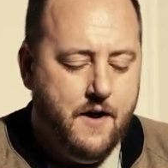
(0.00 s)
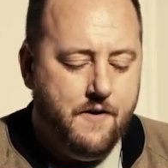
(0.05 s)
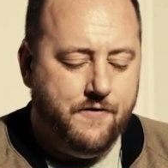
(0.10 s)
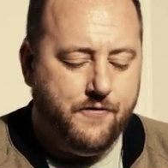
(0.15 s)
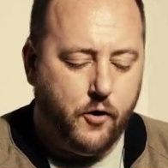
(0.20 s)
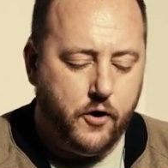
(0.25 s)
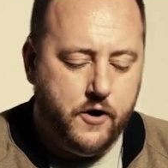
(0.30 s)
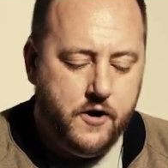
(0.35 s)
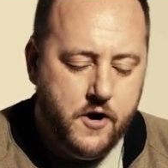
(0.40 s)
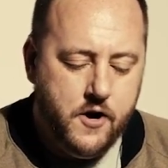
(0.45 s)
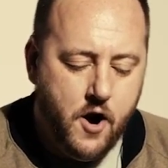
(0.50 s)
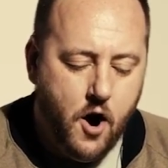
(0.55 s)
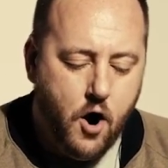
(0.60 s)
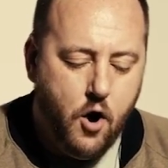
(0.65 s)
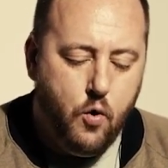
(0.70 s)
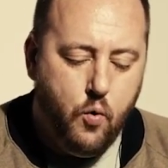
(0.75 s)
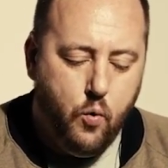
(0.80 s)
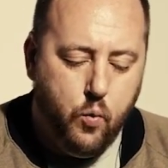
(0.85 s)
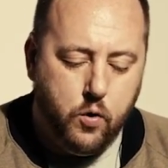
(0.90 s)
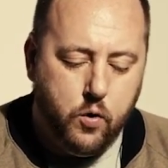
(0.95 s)
For
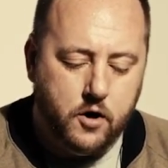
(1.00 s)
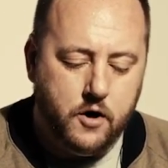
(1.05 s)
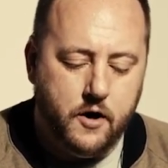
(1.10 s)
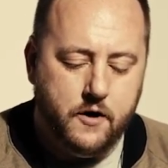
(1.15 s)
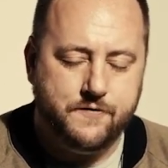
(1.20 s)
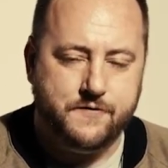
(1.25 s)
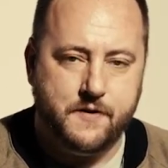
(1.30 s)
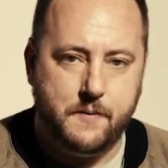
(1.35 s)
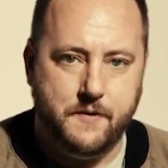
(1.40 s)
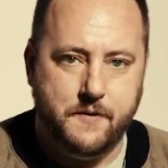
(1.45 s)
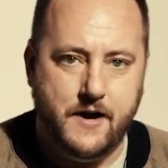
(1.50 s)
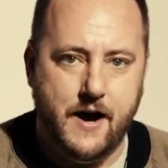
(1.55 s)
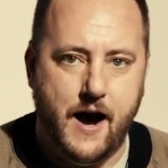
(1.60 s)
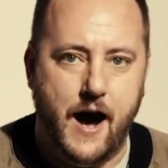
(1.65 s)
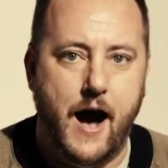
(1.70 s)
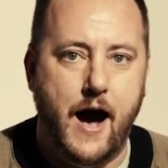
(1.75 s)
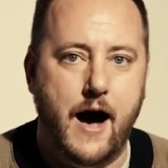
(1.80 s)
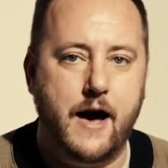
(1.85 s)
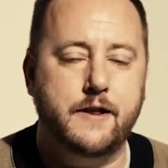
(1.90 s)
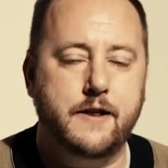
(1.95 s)
no word from
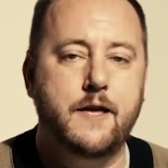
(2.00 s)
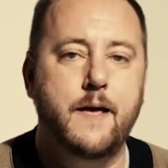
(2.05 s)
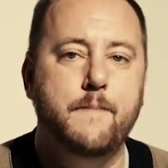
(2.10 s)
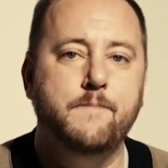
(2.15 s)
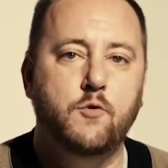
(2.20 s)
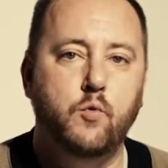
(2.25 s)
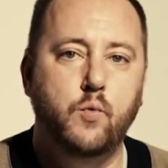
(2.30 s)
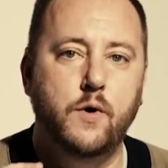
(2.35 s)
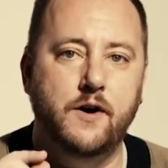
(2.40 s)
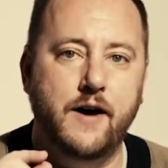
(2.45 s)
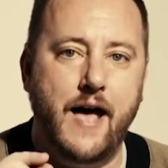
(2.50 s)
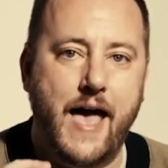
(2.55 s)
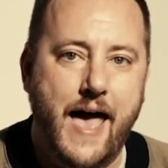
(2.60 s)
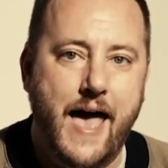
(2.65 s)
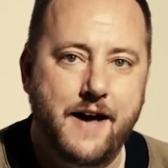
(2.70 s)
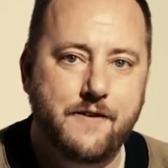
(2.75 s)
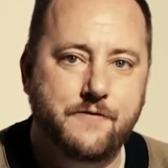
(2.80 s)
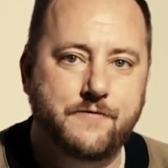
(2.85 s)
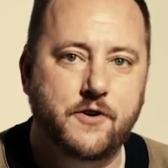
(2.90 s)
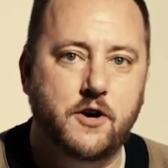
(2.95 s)
God will
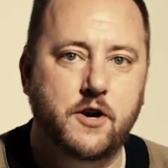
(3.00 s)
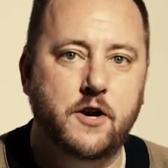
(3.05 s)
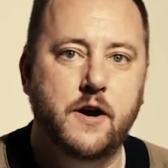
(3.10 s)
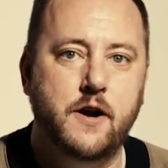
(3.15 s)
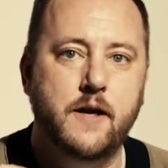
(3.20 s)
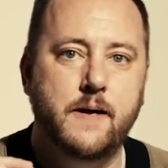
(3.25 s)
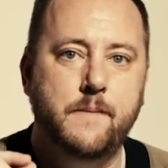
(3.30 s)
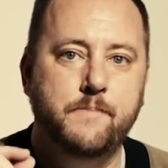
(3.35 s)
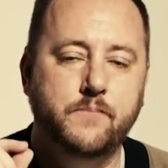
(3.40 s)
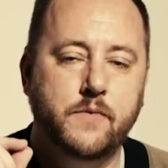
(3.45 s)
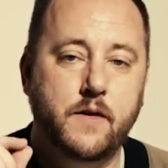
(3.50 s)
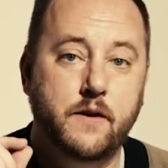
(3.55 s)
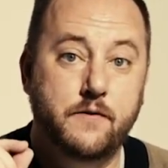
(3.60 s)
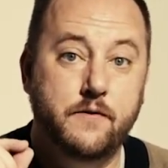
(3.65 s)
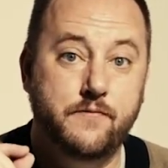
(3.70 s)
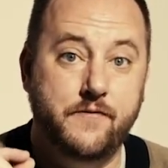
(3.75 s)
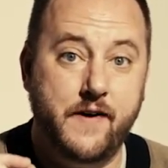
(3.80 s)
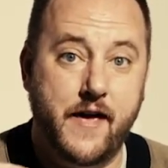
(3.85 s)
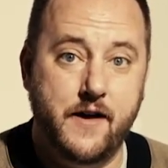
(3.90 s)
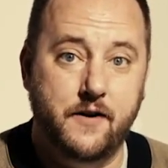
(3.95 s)
ever
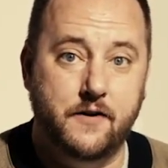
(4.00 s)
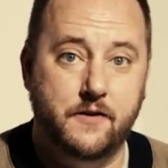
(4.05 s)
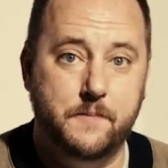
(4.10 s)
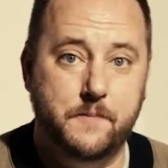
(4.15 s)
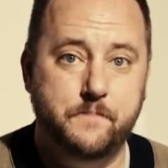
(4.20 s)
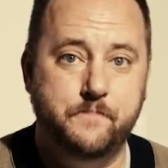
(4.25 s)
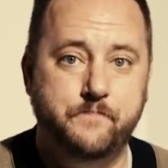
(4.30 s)
fail.